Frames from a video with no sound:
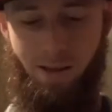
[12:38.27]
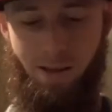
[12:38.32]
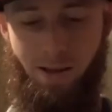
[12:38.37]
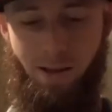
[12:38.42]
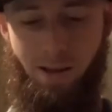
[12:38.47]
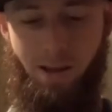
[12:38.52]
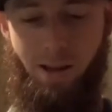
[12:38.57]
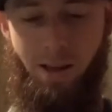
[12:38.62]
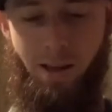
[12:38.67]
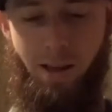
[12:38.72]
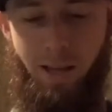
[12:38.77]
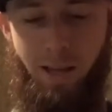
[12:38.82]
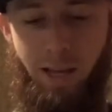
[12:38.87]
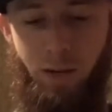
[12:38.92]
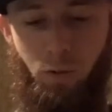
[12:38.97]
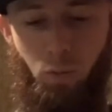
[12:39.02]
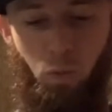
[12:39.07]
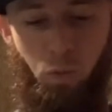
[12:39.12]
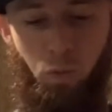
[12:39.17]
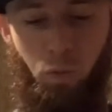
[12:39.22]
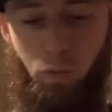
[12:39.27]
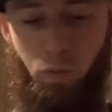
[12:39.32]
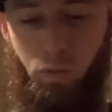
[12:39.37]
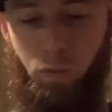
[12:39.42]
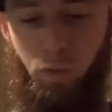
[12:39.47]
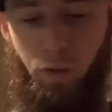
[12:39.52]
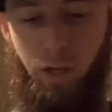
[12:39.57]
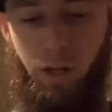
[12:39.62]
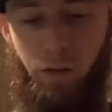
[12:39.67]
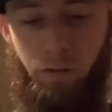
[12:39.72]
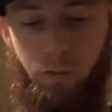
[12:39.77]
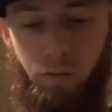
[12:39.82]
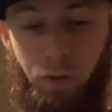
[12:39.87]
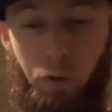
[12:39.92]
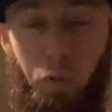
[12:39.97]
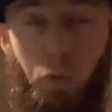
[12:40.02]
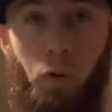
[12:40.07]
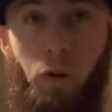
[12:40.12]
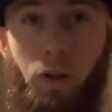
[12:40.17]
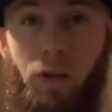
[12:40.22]
And,
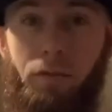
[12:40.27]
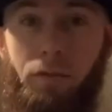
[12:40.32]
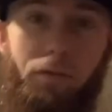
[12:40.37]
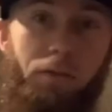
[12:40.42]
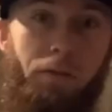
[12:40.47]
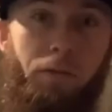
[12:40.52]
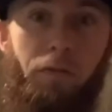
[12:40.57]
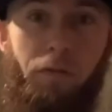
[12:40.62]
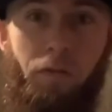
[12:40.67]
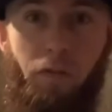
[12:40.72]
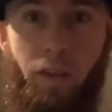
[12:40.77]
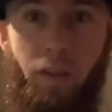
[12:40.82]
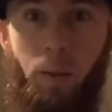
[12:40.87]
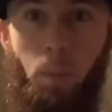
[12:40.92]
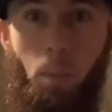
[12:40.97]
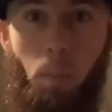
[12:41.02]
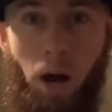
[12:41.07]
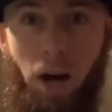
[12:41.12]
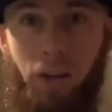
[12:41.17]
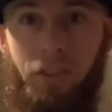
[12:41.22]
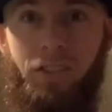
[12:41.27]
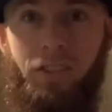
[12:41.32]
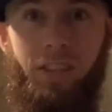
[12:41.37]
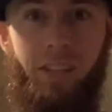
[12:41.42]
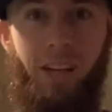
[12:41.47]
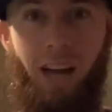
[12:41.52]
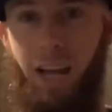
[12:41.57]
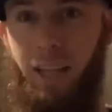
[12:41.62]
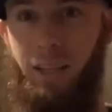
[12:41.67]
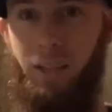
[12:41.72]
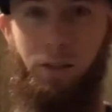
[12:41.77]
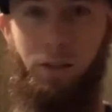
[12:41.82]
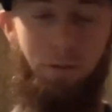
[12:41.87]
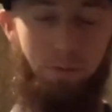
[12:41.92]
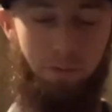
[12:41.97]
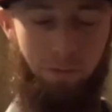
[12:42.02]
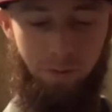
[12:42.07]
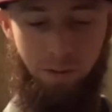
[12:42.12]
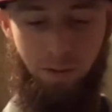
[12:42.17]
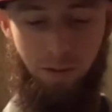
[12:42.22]
you live in Boston. I
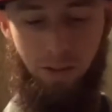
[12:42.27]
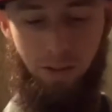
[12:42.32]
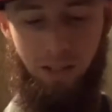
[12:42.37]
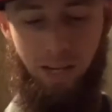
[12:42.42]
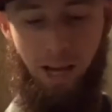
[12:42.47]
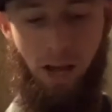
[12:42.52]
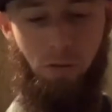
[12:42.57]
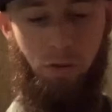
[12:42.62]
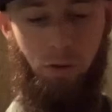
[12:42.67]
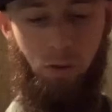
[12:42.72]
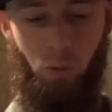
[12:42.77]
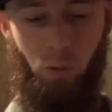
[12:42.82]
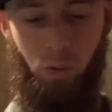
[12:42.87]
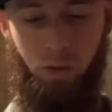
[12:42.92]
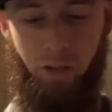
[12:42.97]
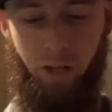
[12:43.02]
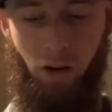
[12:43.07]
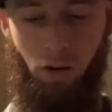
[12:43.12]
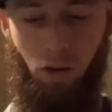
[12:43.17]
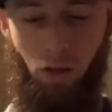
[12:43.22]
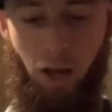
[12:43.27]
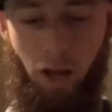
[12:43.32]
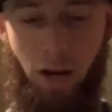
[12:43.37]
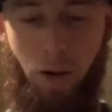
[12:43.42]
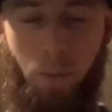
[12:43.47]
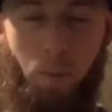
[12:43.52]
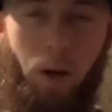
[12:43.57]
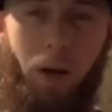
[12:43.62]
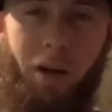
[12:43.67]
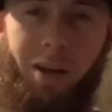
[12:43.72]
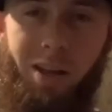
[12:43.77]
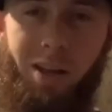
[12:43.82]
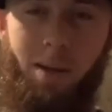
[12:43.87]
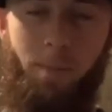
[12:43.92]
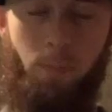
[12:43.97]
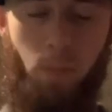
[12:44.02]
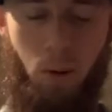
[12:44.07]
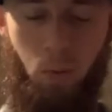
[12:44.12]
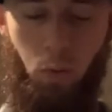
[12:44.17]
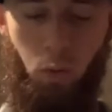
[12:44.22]
live in the South of North Carolina, but
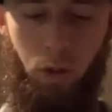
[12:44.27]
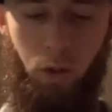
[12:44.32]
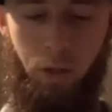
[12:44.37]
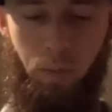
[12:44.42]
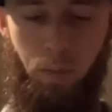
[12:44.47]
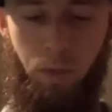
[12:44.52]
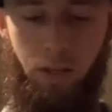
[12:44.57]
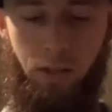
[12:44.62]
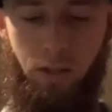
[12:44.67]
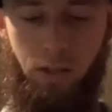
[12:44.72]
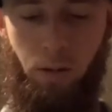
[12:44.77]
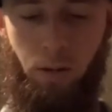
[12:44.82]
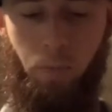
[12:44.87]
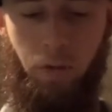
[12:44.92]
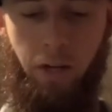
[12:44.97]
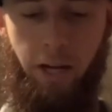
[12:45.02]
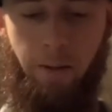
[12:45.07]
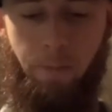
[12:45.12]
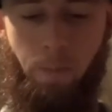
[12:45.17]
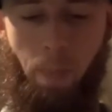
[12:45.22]
maybe we can meet someday.